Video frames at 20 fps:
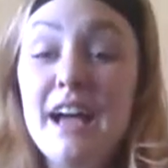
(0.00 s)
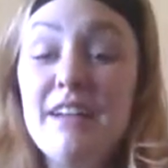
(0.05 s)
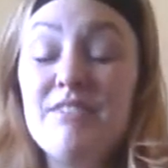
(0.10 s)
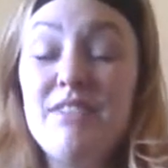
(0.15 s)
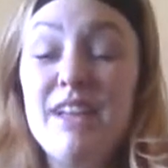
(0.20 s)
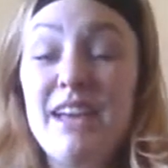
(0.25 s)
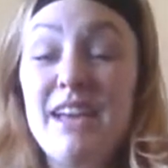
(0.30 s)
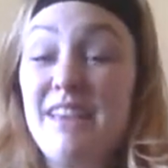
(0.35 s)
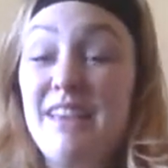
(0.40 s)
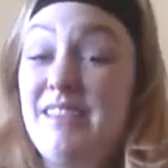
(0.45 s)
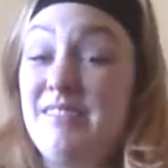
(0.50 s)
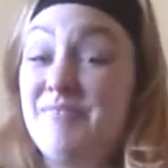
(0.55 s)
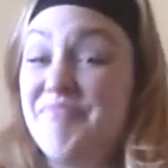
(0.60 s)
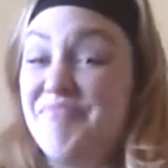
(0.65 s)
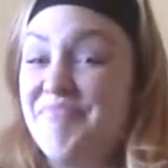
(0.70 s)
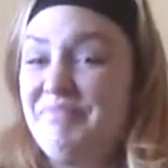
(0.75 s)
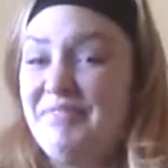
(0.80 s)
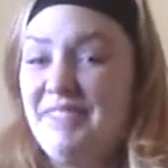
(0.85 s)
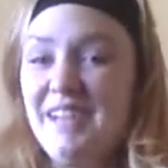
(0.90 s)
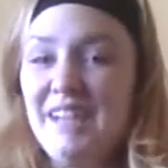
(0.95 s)
like
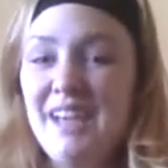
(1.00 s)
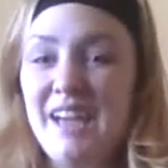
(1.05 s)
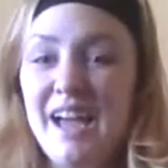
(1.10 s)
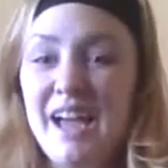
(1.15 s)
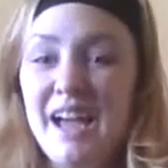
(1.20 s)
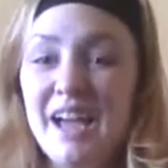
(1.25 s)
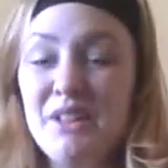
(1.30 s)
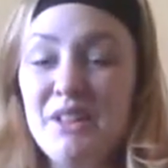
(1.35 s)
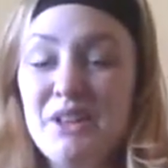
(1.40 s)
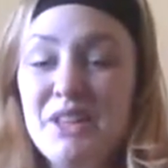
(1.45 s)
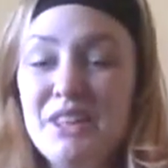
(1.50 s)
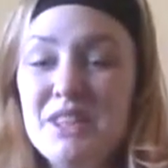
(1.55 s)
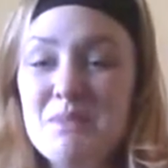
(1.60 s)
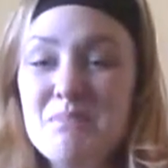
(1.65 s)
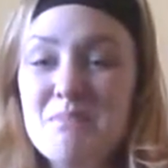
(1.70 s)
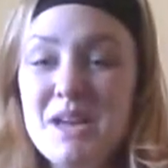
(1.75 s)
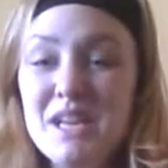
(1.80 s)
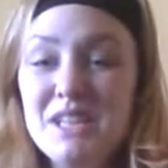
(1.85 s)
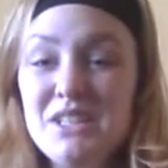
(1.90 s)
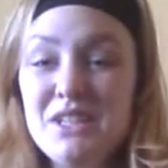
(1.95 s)
I look at the
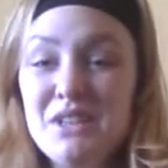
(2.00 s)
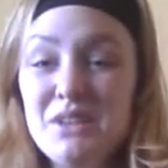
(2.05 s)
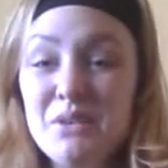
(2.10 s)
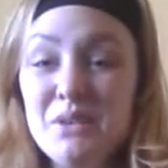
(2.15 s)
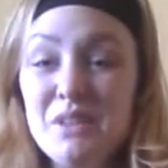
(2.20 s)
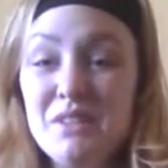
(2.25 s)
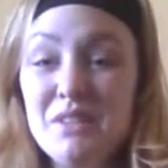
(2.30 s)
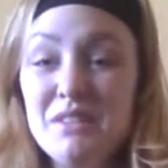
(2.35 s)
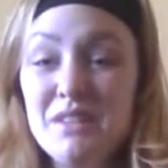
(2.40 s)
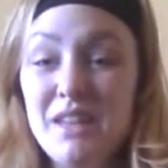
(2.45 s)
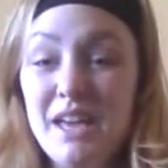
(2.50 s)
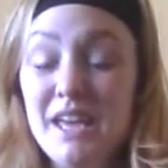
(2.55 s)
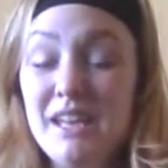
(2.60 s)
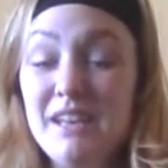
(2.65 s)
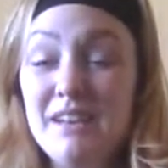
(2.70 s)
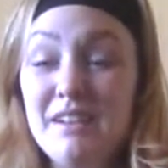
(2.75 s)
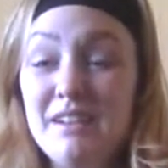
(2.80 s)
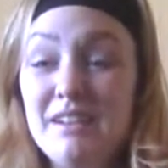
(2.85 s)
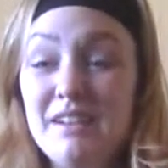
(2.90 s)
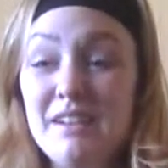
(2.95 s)
menu
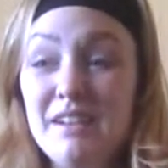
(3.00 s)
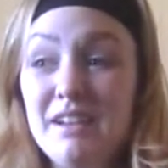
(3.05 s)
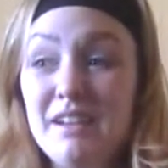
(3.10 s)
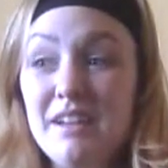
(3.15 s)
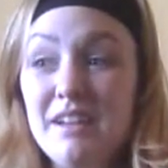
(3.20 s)
and